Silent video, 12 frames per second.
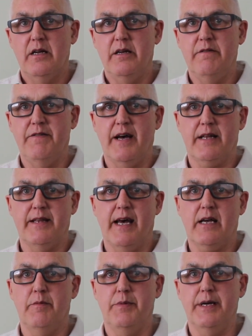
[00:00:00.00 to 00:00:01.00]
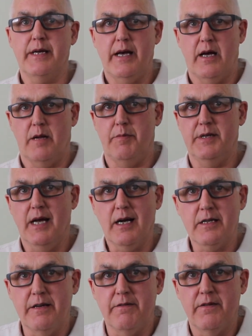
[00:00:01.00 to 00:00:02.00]
In fact, that can be
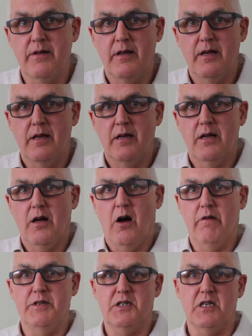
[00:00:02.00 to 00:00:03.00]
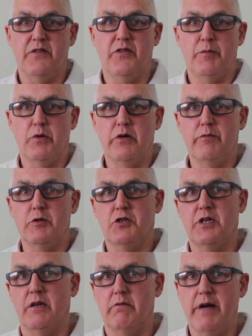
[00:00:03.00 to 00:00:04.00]
counterproductive. Obviously if you move the
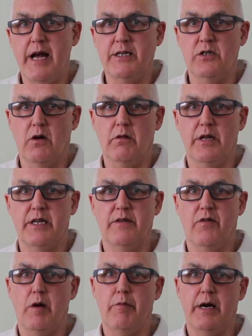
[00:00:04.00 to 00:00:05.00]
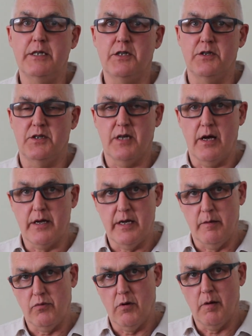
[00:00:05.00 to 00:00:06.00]
machine around, you're not letting the vibrations soak
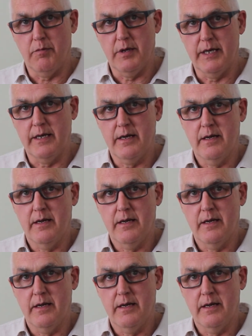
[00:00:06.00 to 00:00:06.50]
in properly.